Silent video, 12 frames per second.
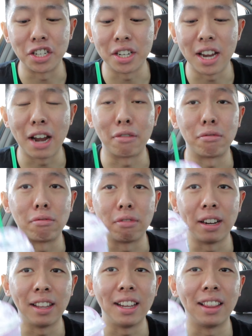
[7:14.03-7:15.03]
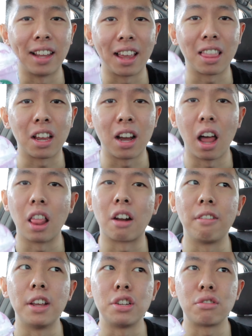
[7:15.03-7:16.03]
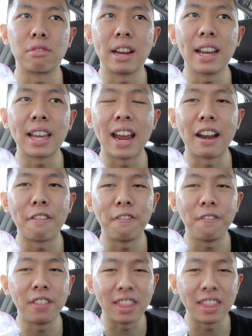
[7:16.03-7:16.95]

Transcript: internet really liked the color of this drink, and I